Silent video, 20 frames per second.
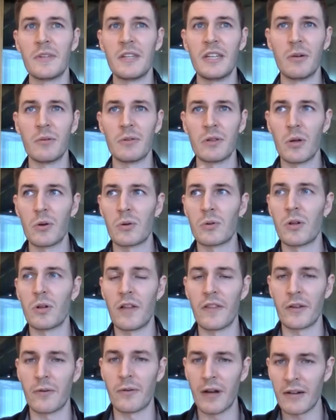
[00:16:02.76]
local
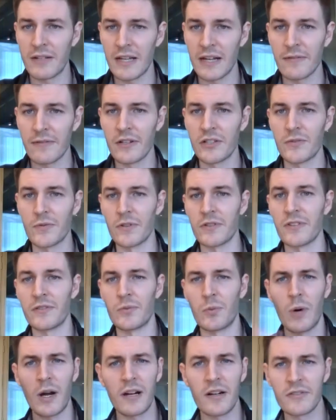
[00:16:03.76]
on the ground coverage versus
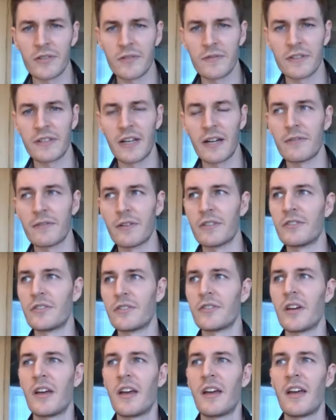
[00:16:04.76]
wire service
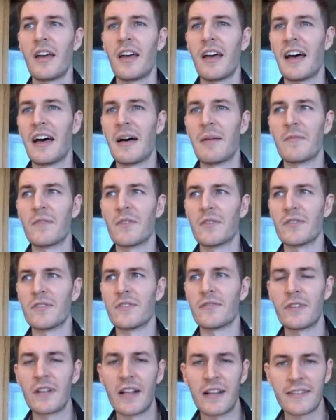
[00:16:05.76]
coverage,
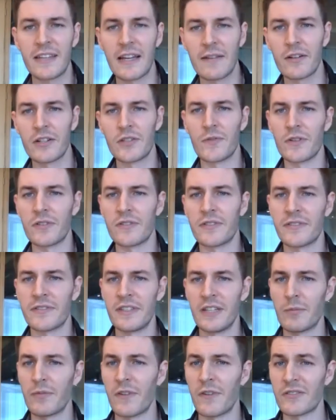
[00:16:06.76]
versus freelance coverage versus
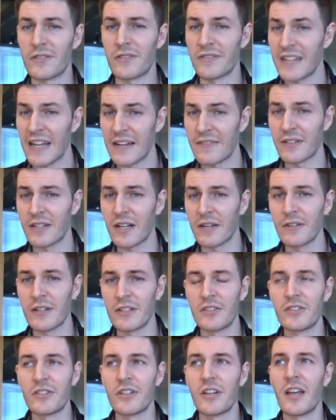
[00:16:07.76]
professional staffer
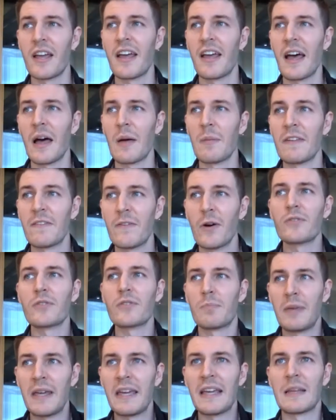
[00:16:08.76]
coverage. If folks
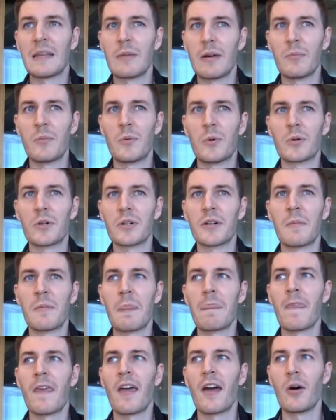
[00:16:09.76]
are being a little bit more
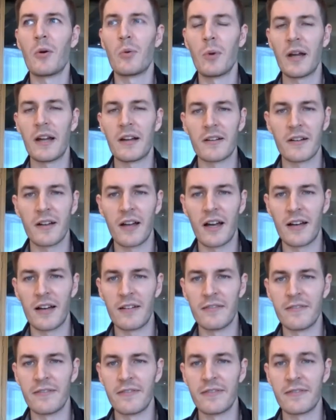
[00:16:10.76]
aware
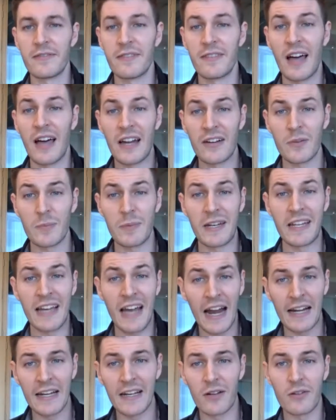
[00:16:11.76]
of underpinning
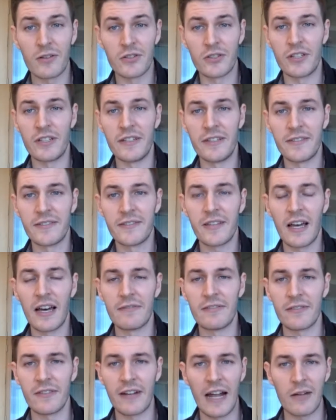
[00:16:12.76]
ideologies of
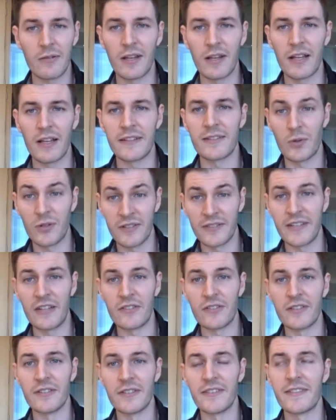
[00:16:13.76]
different outlets and
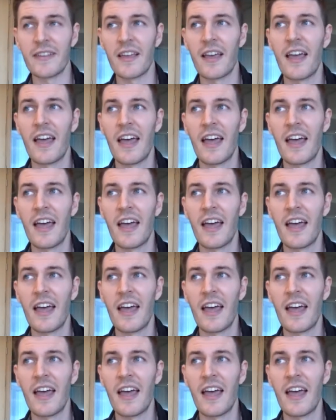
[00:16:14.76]
organizations,